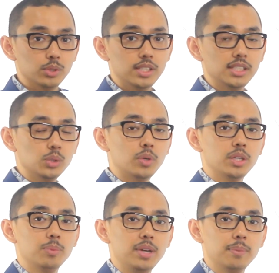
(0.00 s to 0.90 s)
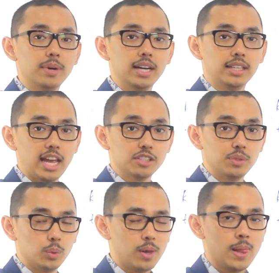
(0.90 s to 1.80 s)
So this is what you mean by cash
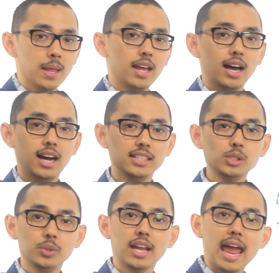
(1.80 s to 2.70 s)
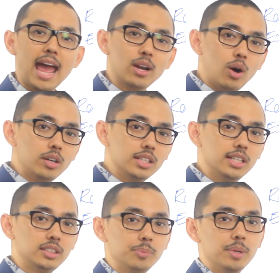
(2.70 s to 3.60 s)
flow. I just want to add on a
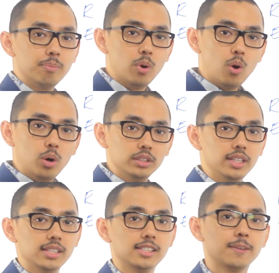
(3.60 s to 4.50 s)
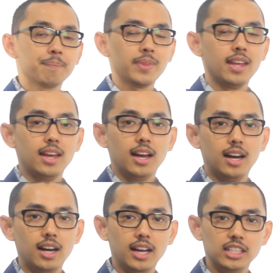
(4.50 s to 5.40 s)
little bit more on this
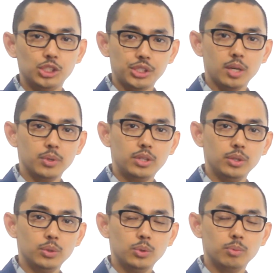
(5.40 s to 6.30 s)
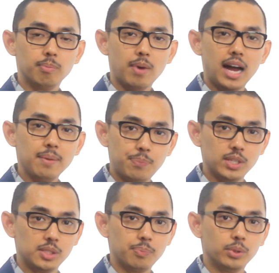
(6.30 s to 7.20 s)
and share with you my
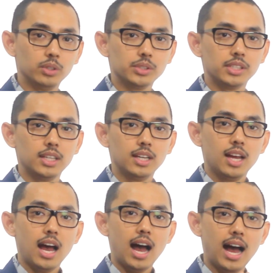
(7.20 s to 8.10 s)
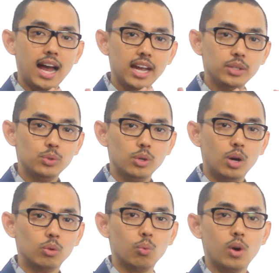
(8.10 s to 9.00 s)
principles. I do
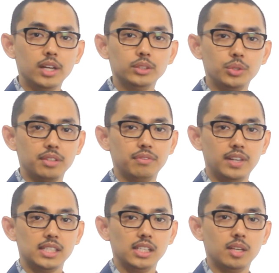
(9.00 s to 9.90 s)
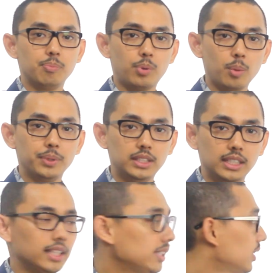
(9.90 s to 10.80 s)
not want to invest in
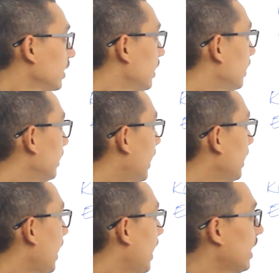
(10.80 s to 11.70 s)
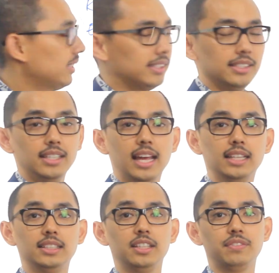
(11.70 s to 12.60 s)
properties that has
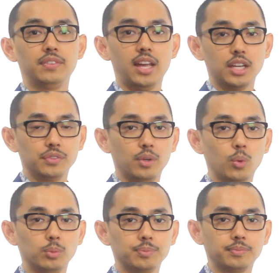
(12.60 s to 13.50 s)
negative cash flow.